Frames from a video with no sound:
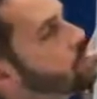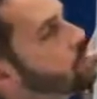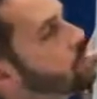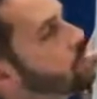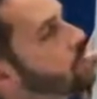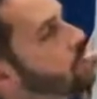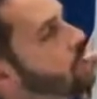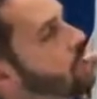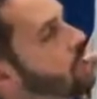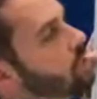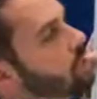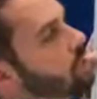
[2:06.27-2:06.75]

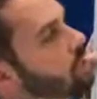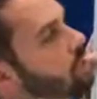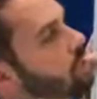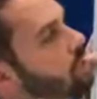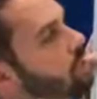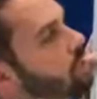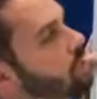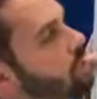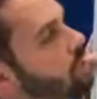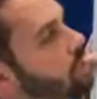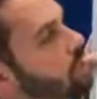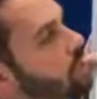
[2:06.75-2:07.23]
coming out
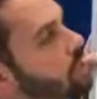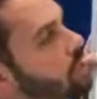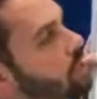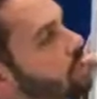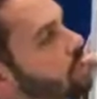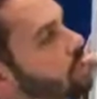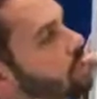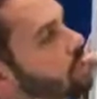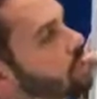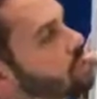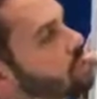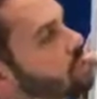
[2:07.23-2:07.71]

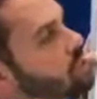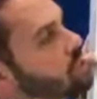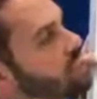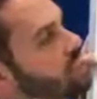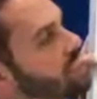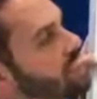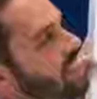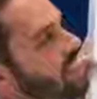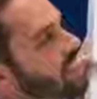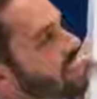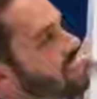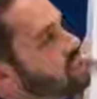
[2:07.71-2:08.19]
of there, it's
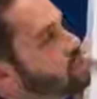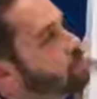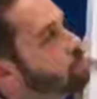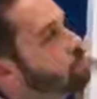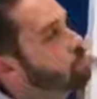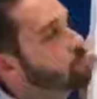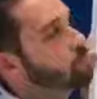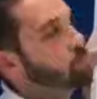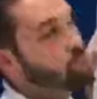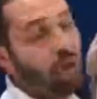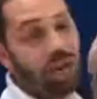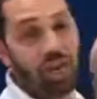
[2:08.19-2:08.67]
going to get
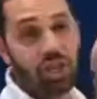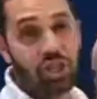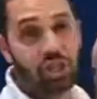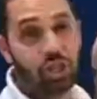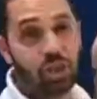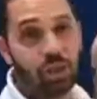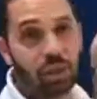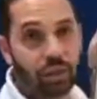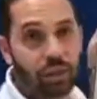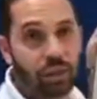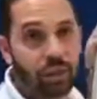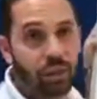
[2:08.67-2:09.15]
some
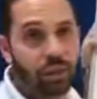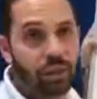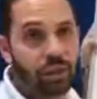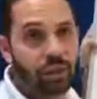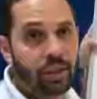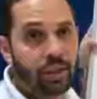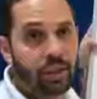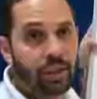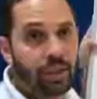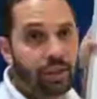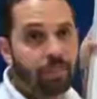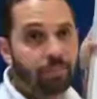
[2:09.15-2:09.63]
pressure.
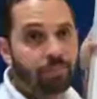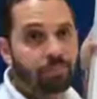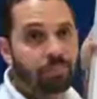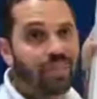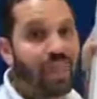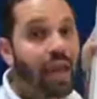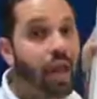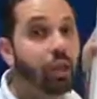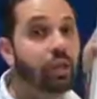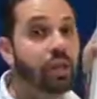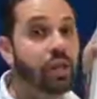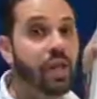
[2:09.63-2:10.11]

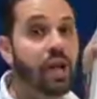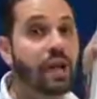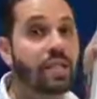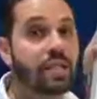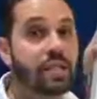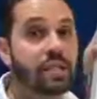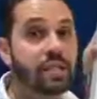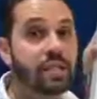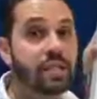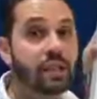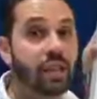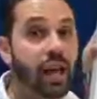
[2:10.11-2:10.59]
Now,
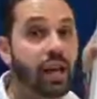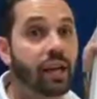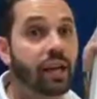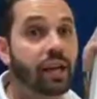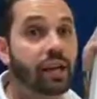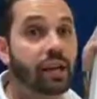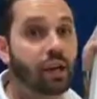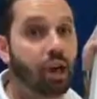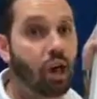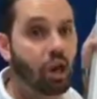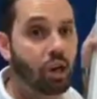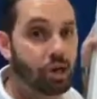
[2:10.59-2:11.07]
yes, that
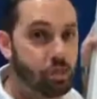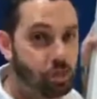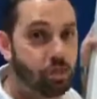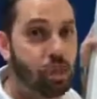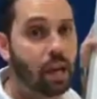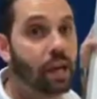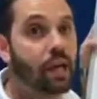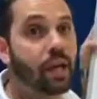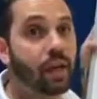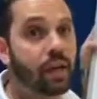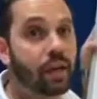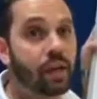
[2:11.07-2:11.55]
can cause
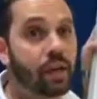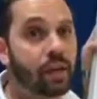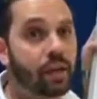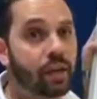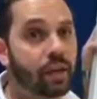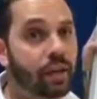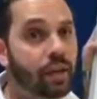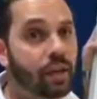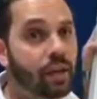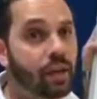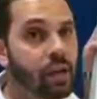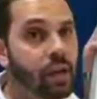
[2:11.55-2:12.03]
pain,
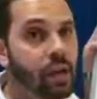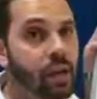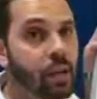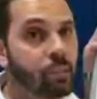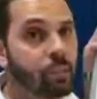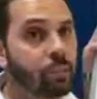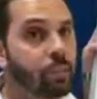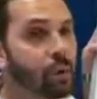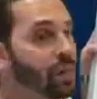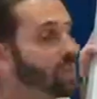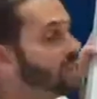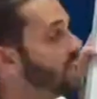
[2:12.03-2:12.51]

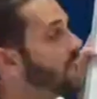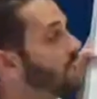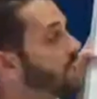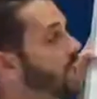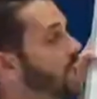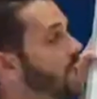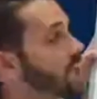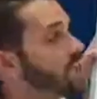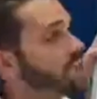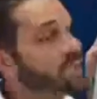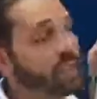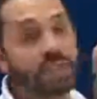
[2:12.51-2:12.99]
but a
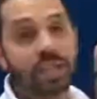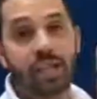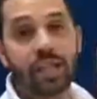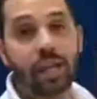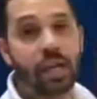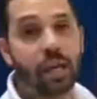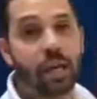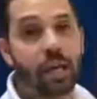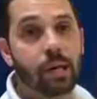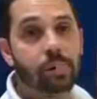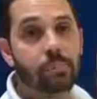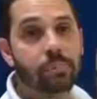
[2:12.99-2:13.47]
lot of the
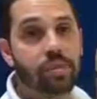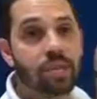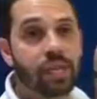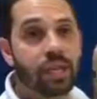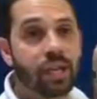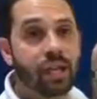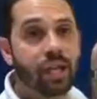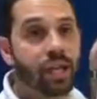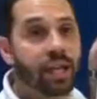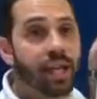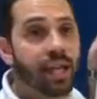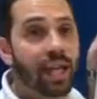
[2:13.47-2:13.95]
times
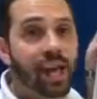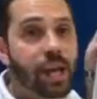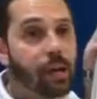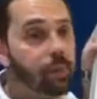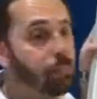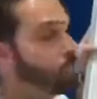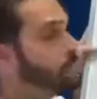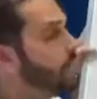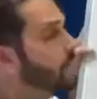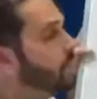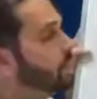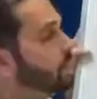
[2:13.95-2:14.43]

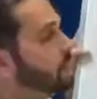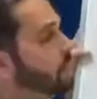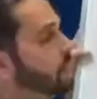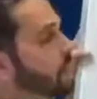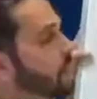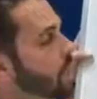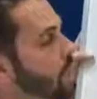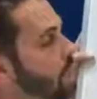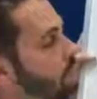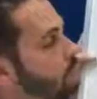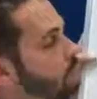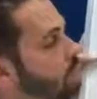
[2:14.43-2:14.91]
it might
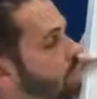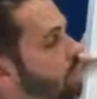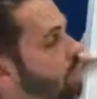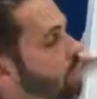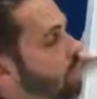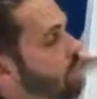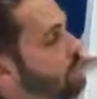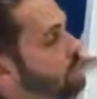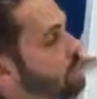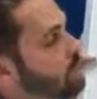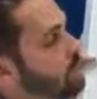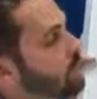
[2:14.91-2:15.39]
not,
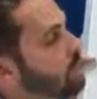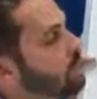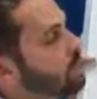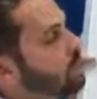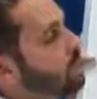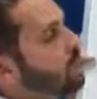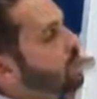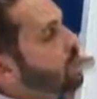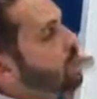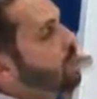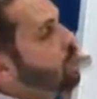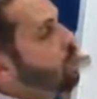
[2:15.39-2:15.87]
because
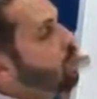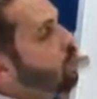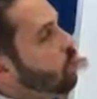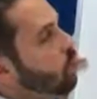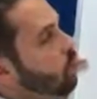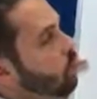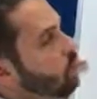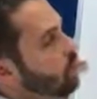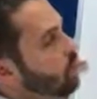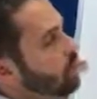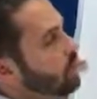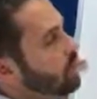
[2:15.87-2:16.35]

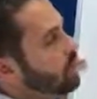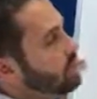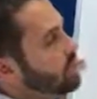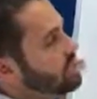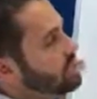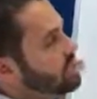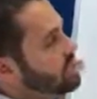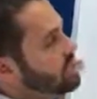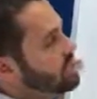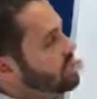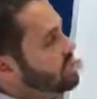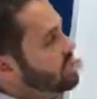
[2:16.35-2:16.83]
only
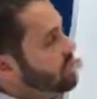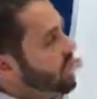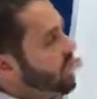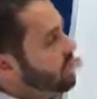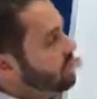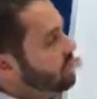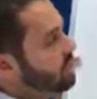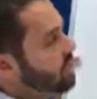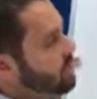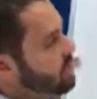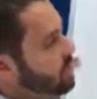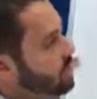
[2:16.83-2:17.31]

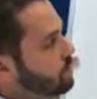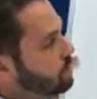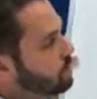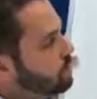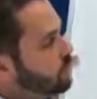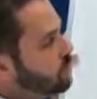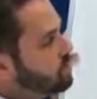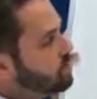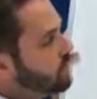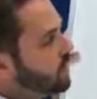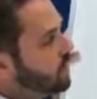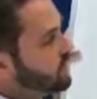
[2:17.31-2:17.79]

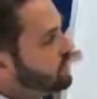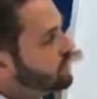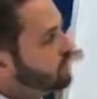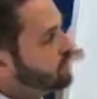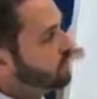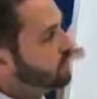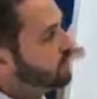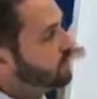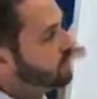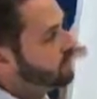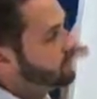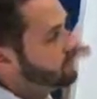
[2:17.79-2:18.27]
17%, let's
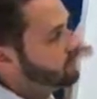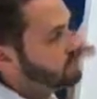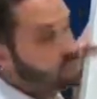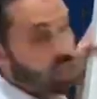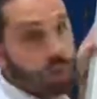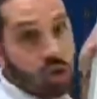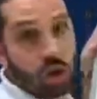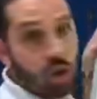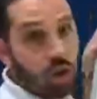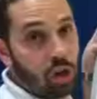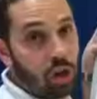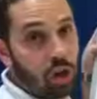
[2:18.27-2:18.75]
see, this is
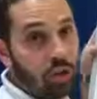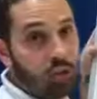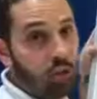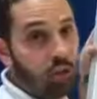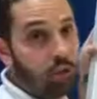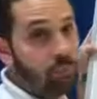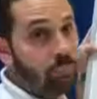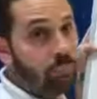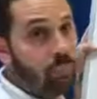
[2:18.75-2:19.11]
the nerve.